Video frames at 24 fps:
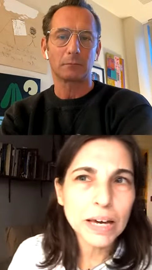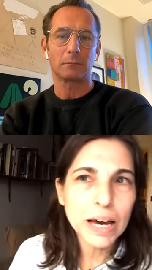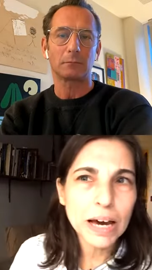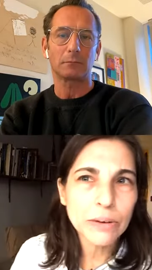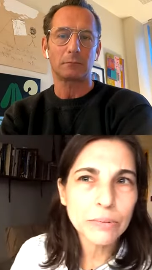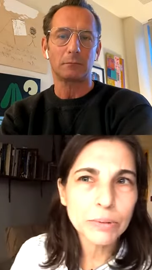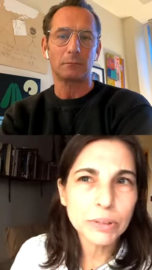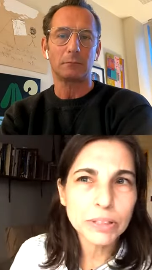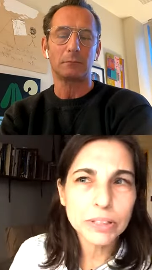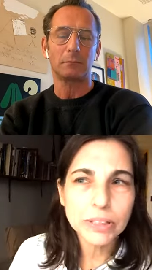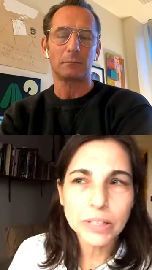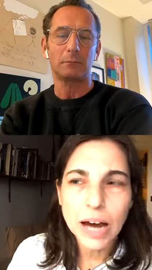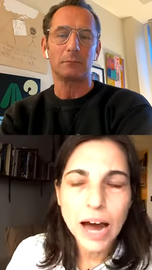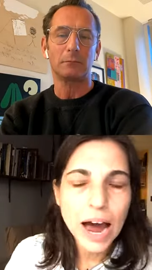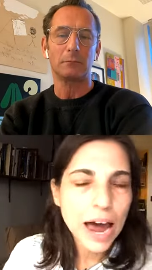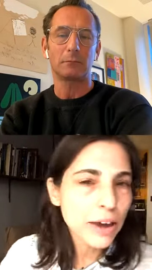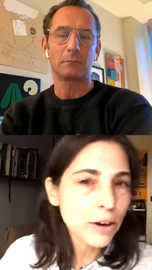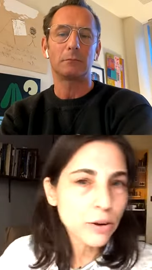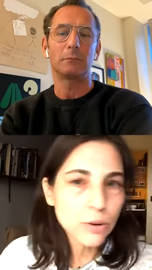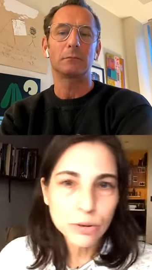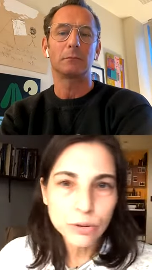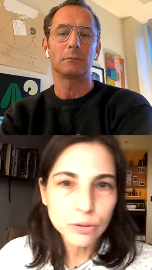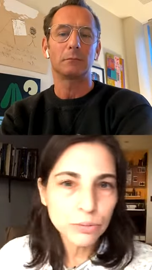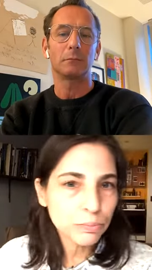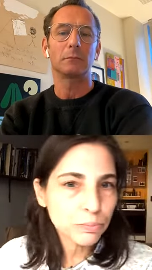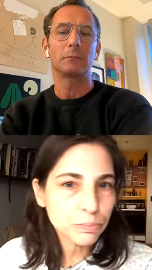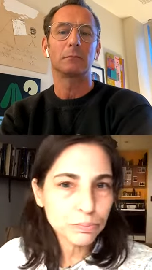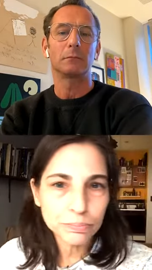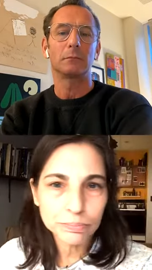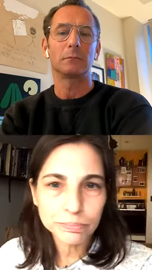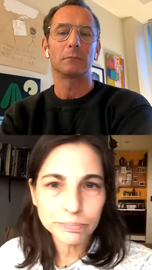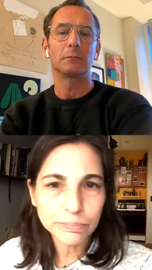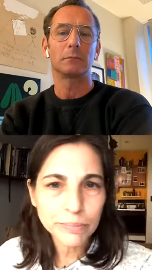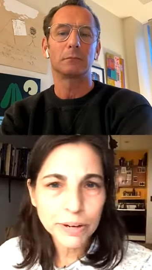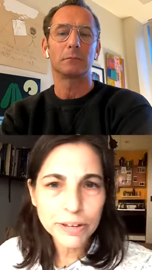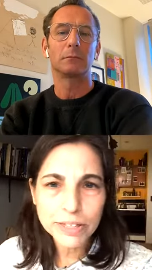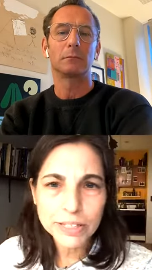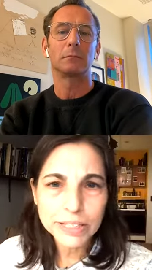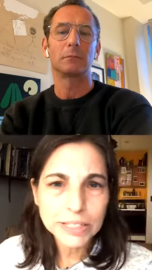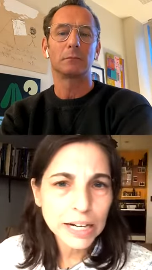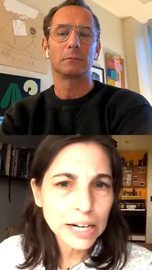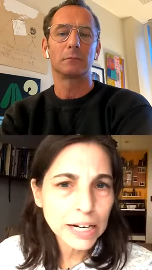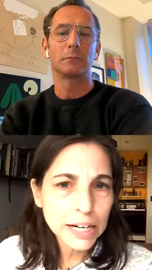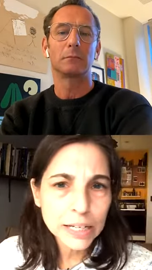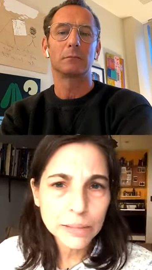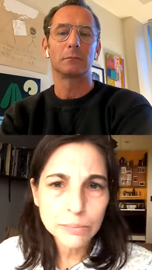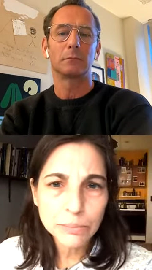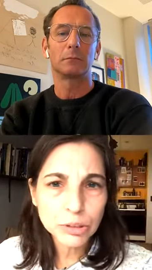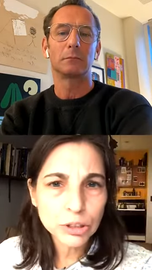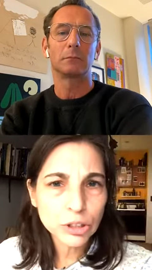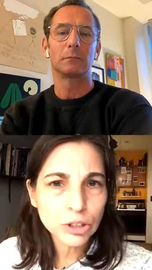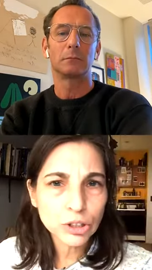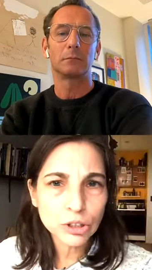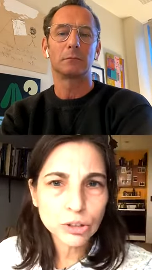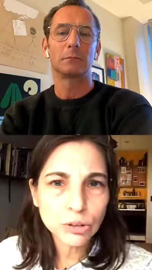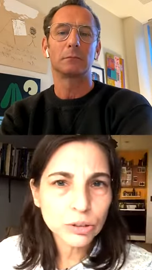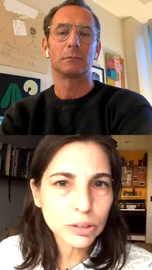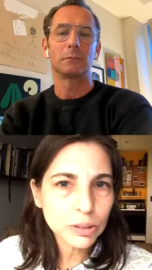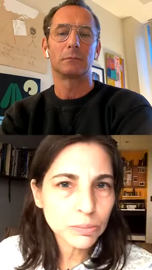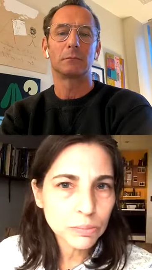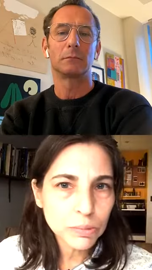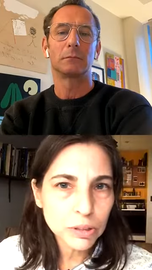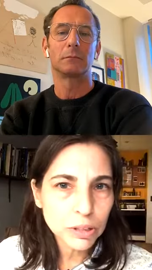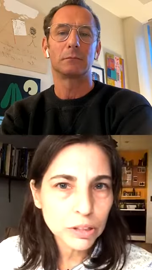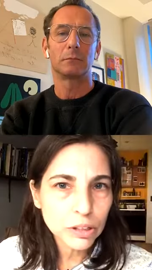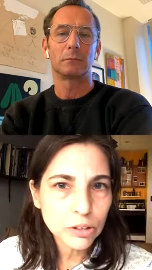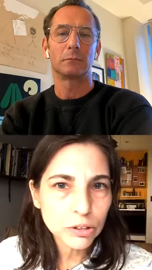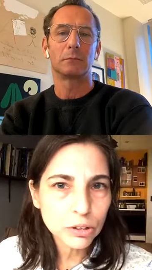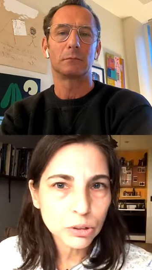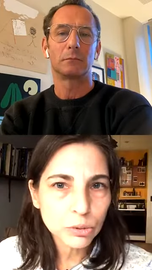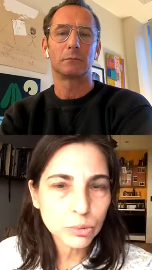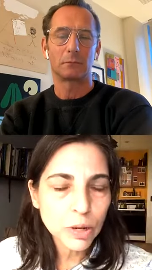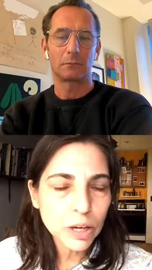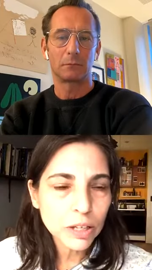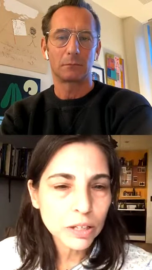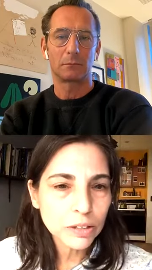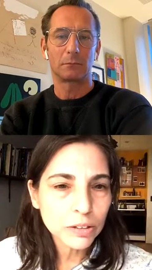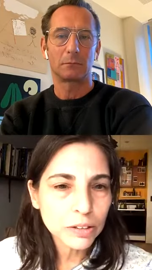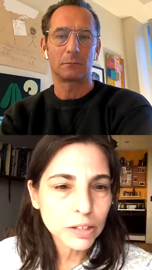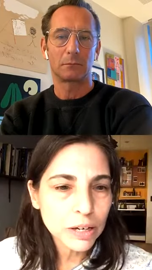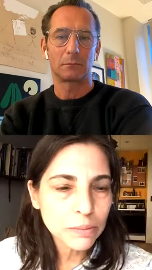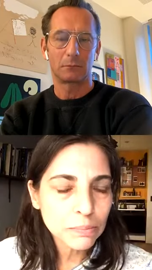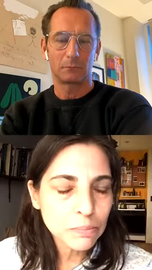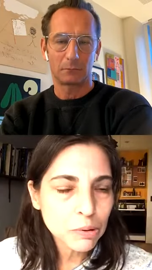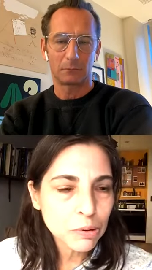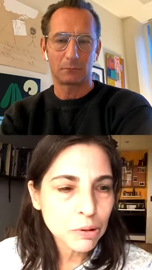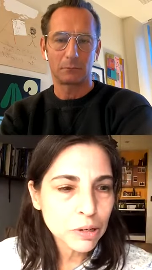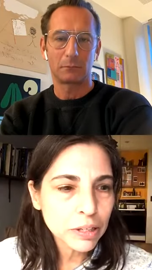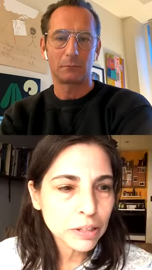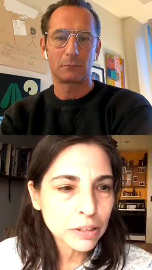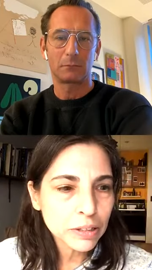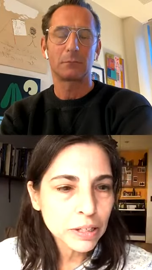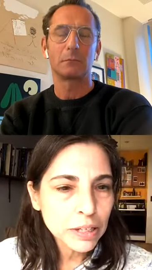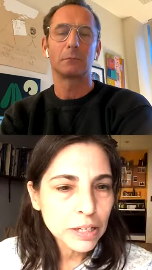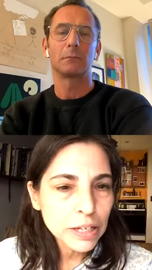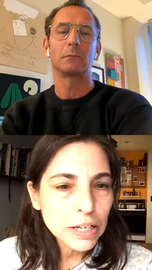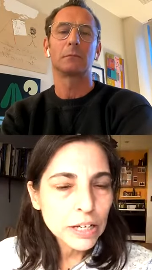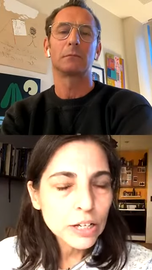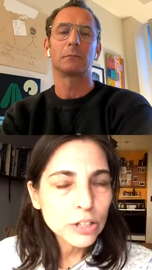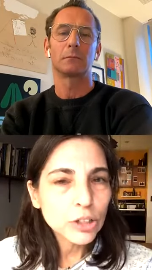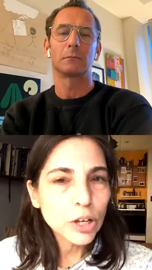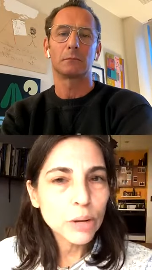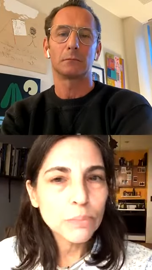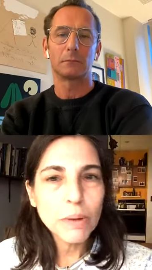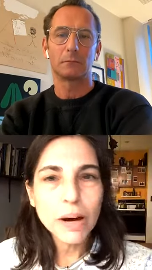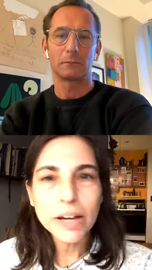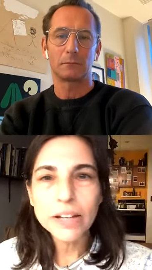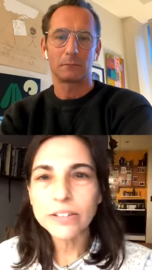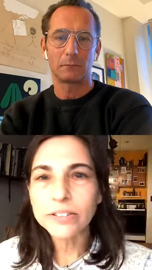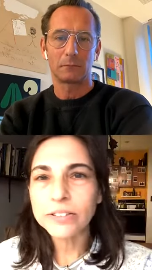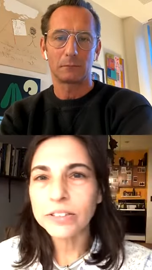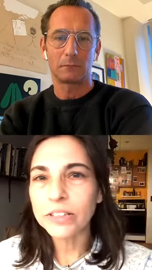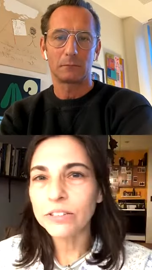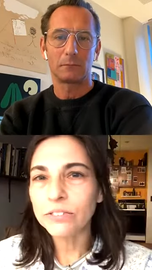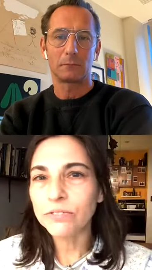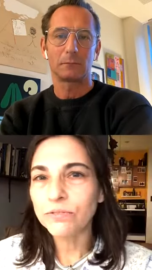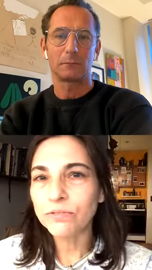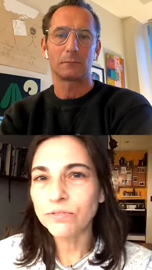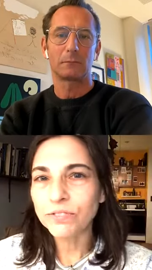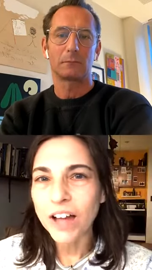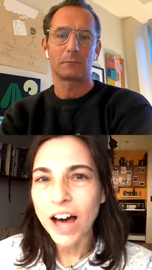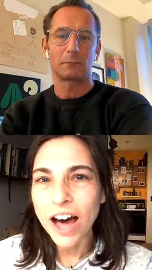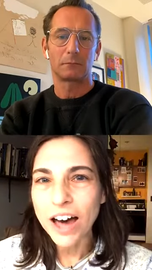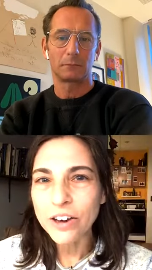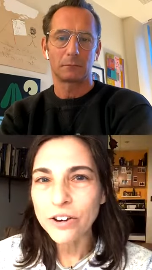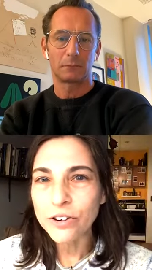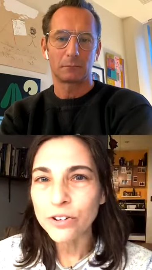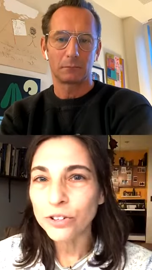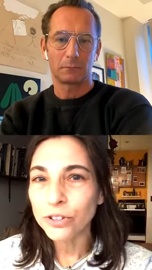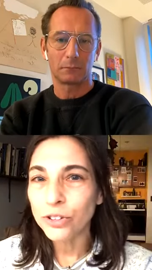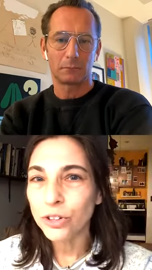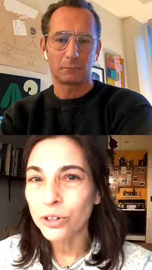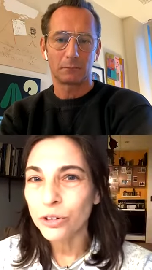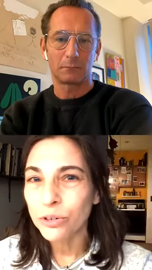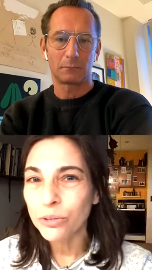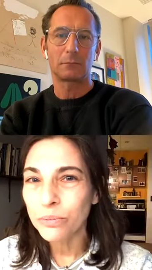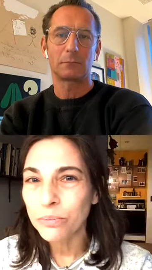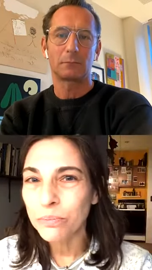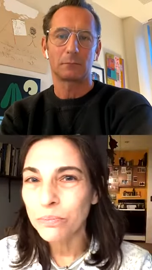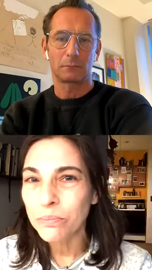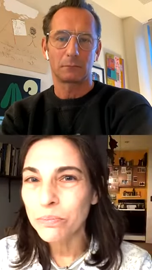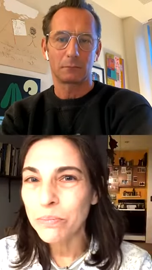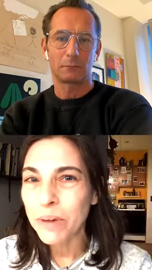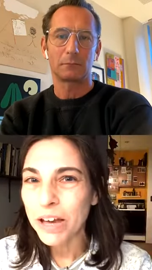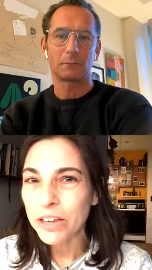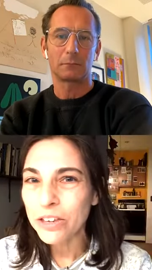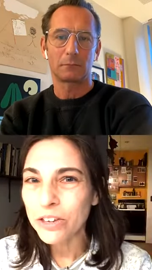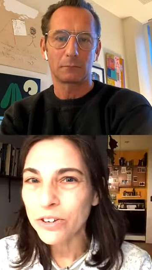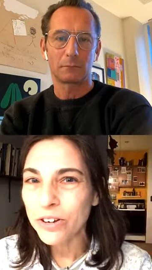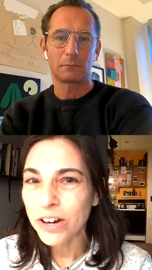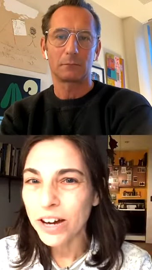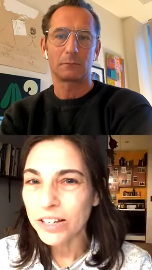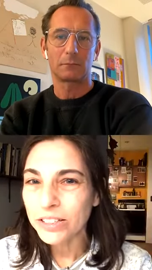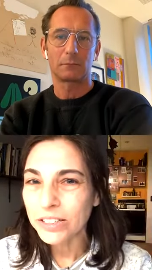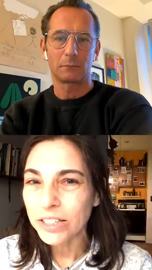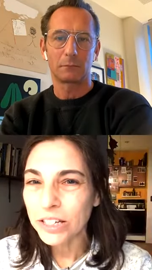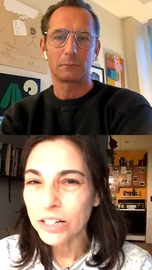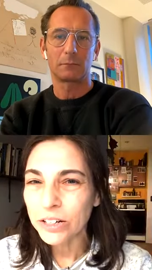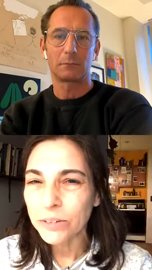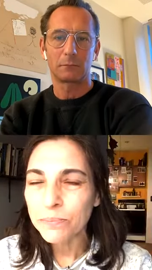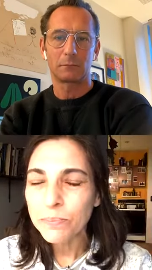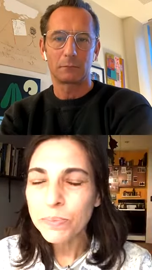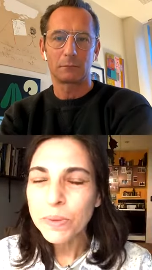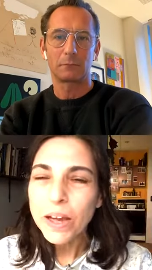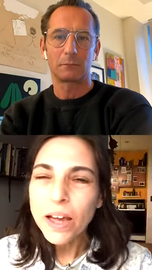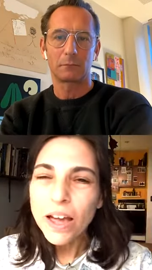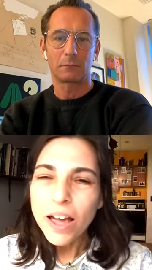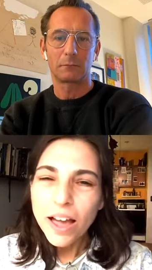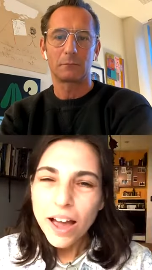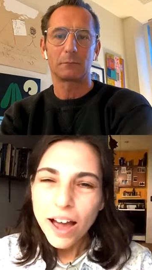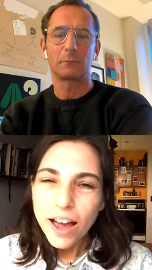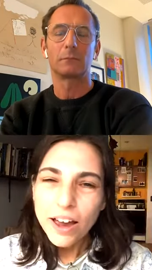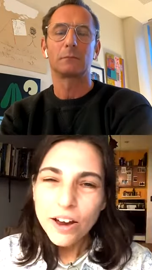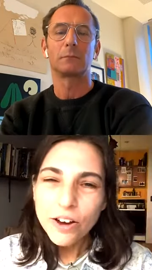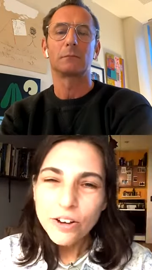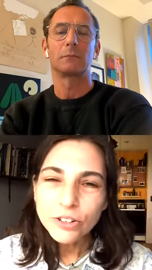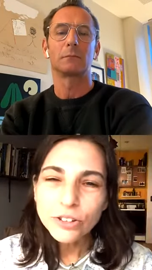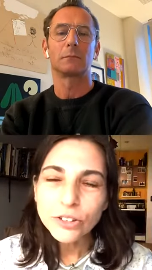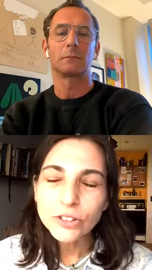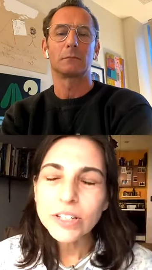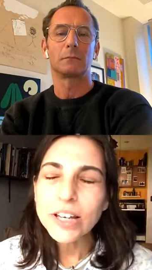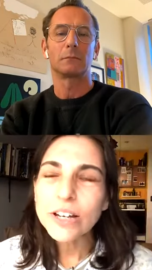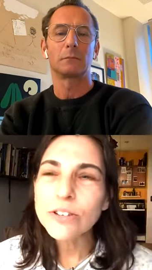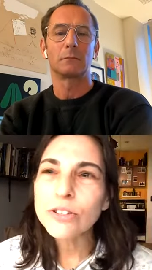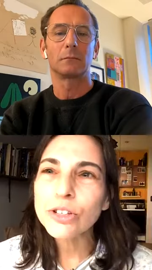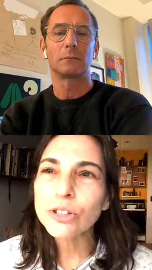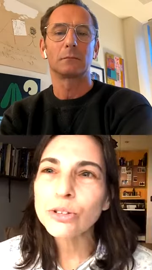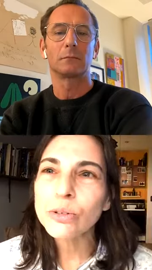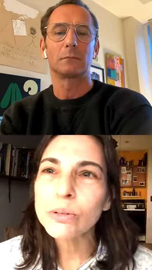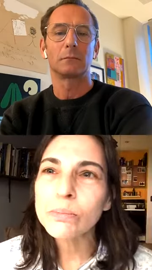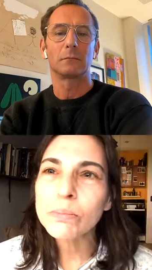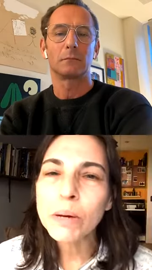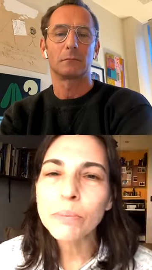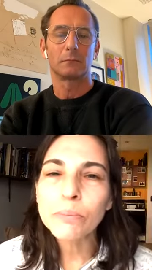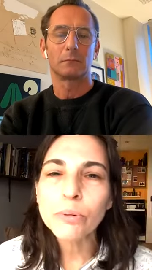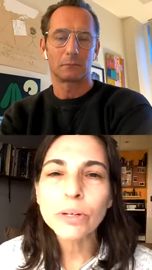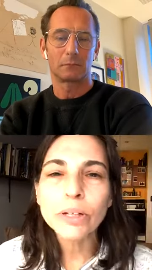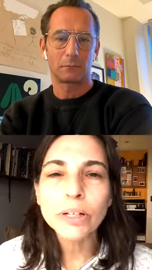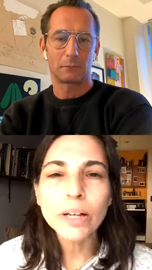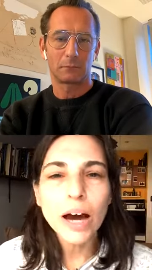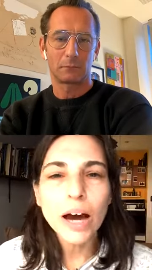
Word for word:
Speaker 1: I was hired by the Times to shoot something there as well at that point. So I might have seen flyers or met you guys there. I also now just remembering